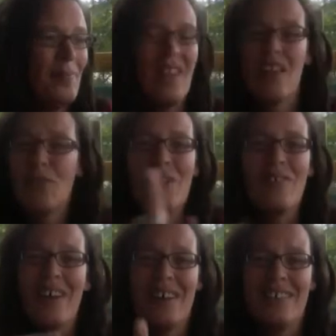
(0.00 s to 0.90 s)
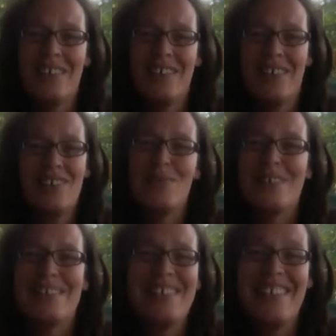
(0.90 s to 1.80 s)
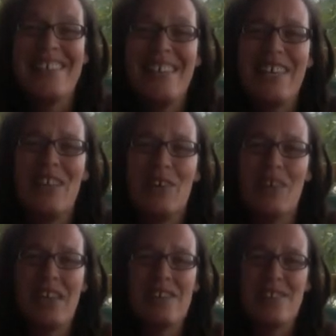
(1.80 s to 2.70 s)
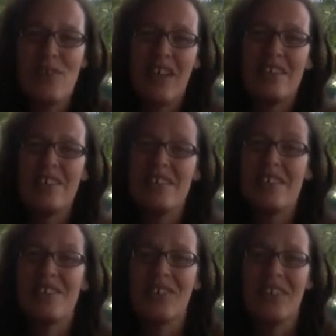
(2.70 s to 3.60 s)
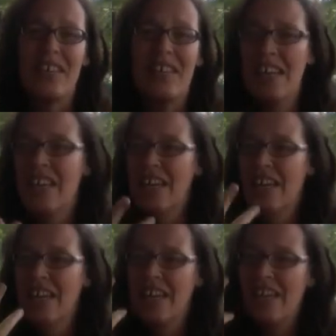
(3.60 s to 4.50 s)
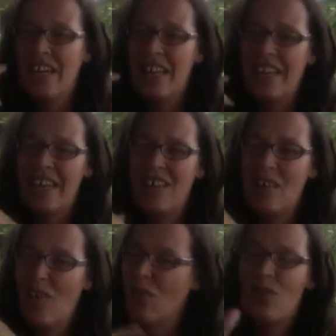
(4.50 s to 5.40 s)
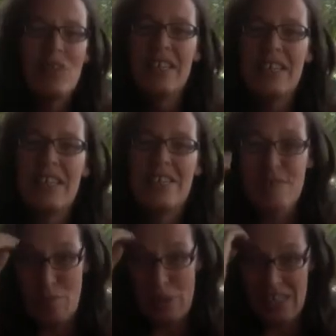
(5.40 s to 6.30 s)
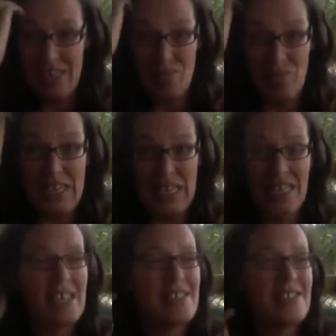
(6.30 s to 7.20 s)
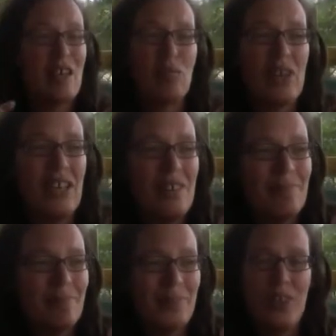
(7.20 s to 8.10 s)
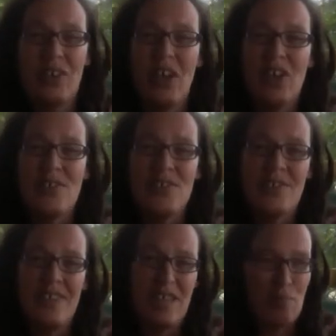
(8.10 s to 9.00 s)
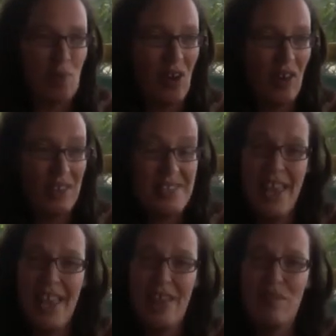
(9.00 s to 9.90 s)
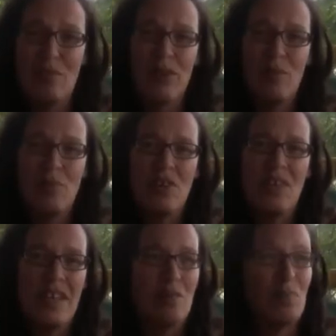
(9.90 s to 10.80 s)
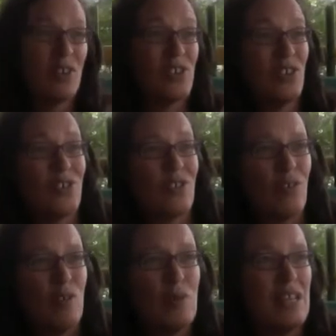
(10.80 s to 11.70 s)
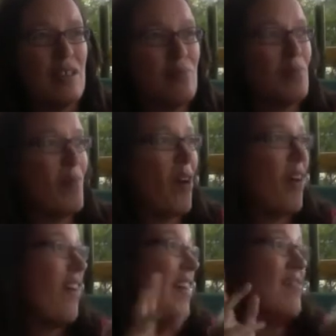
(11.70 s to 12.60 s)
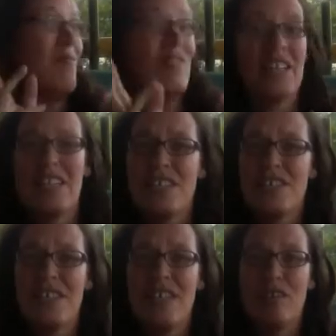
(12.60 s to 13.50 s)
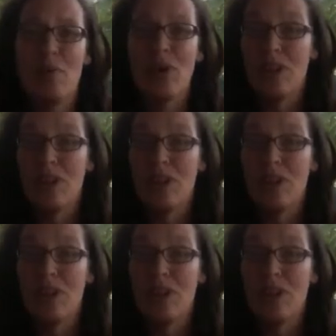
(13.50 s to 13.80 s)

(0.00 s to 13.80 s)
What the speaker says: Whoever who is listening, who gets attracted to this idea, all it needs to be, really, is somebody who goes, in my town, in my community, in my church group, in my village, in my